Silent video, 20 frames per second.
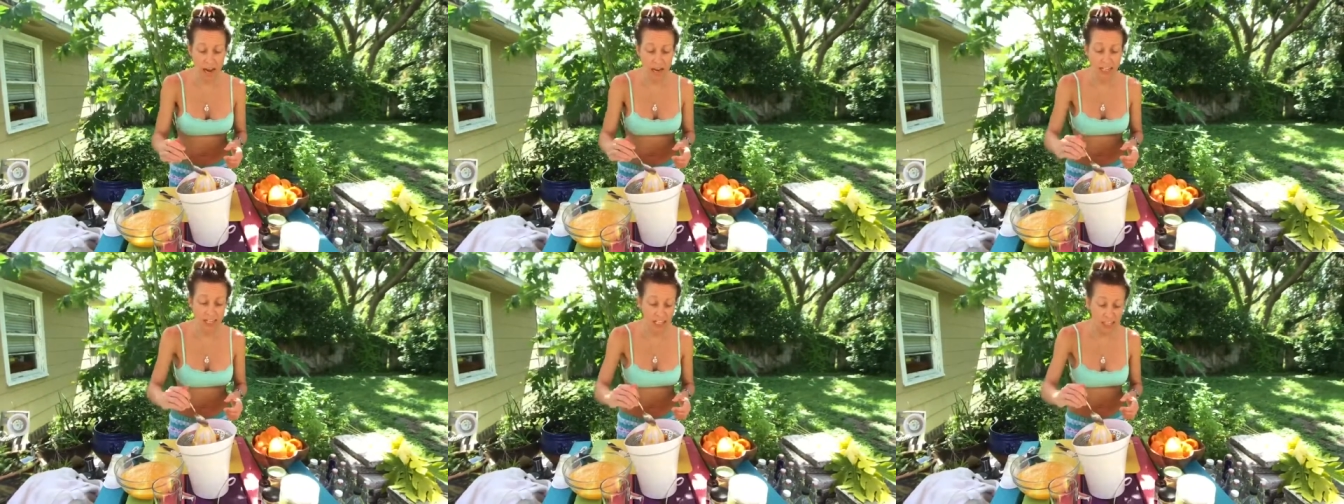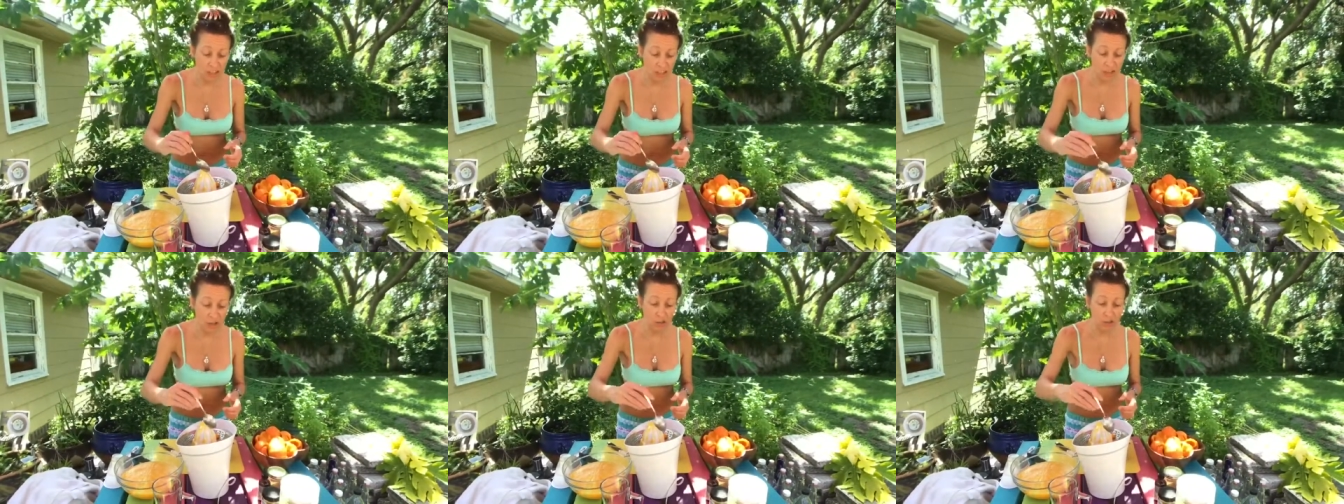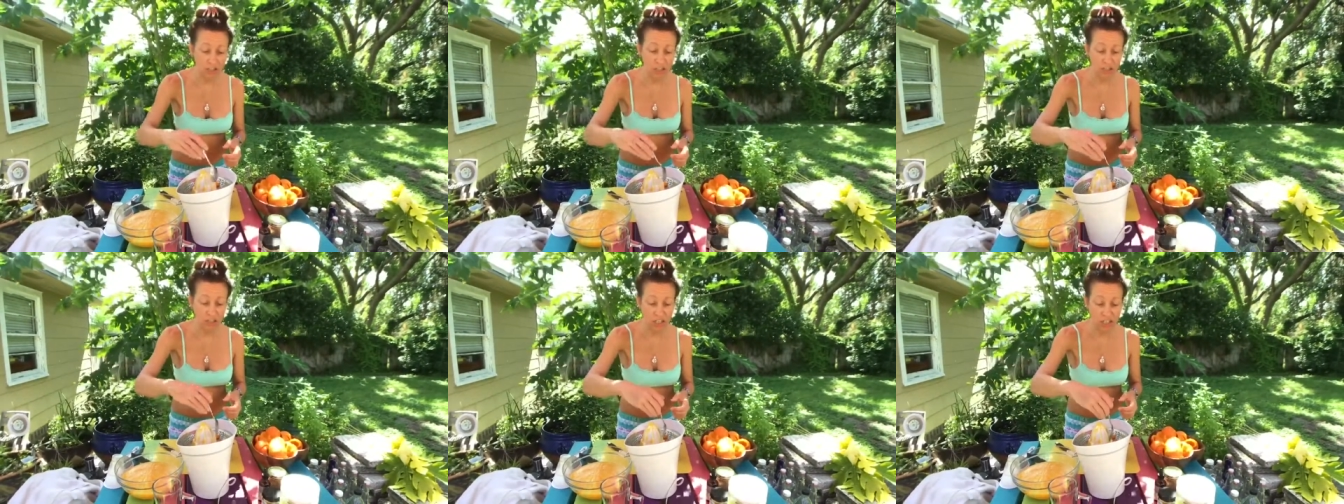I need to do
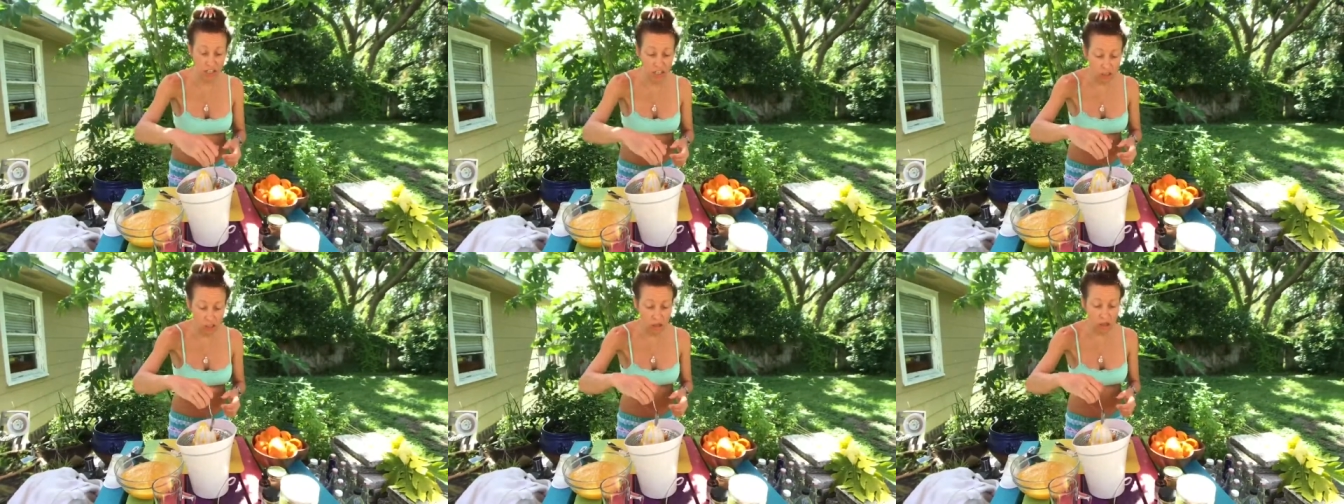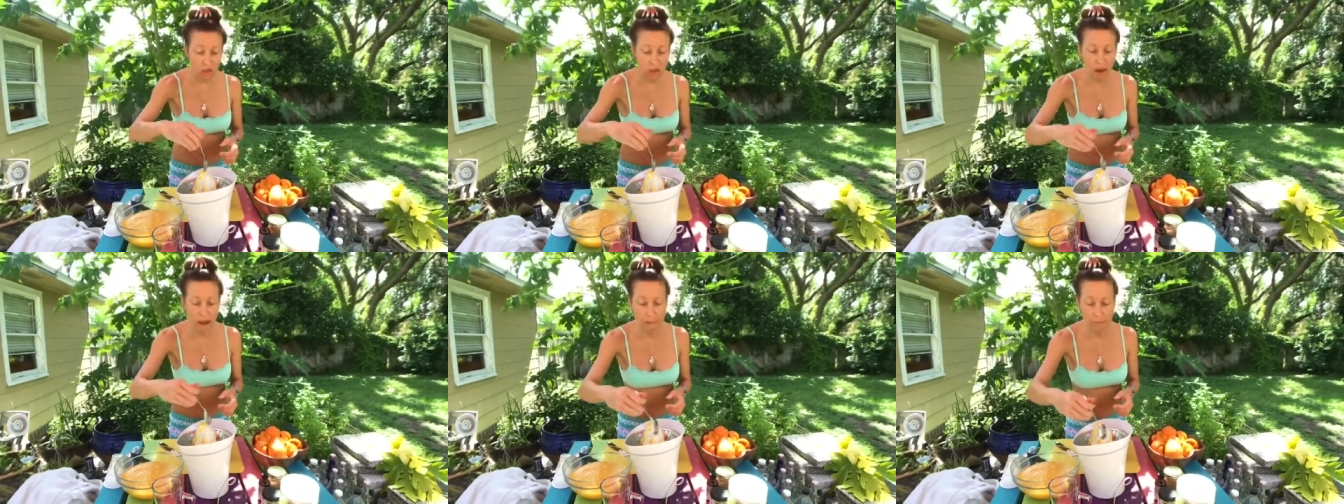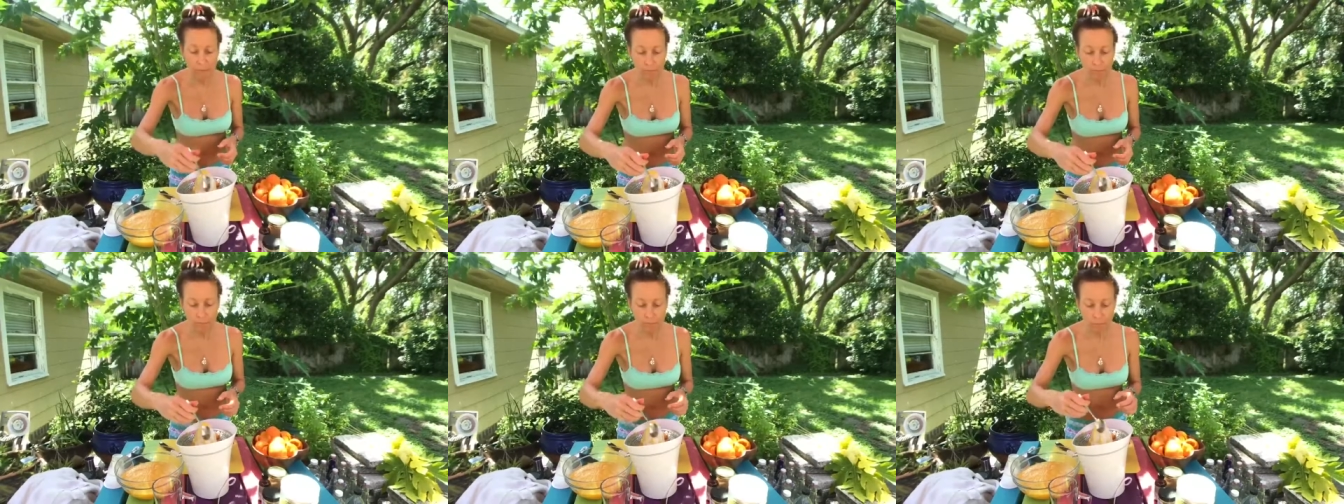this, I need to do
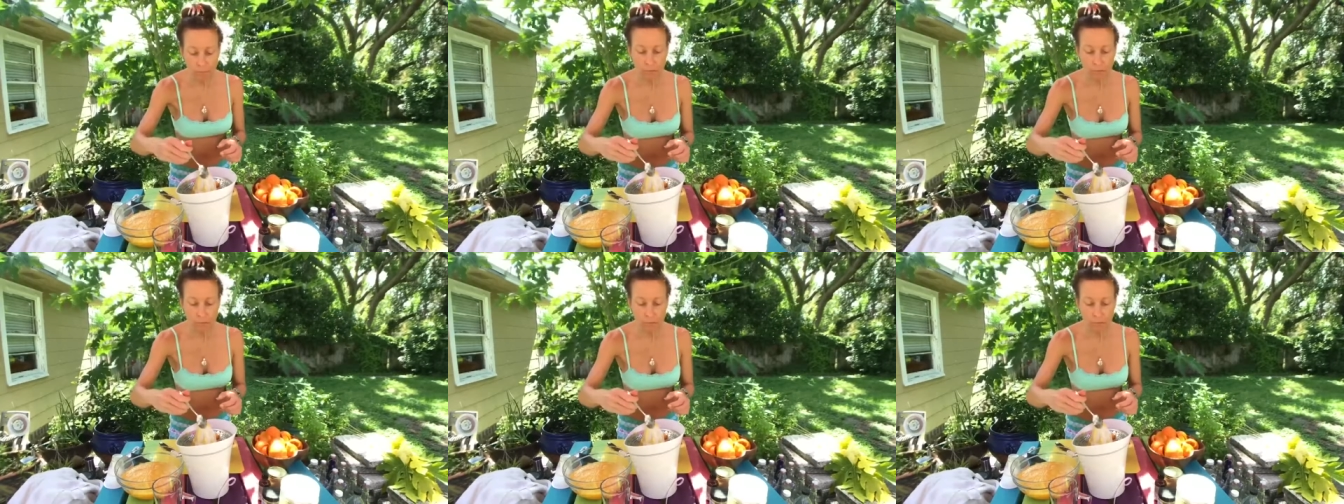that.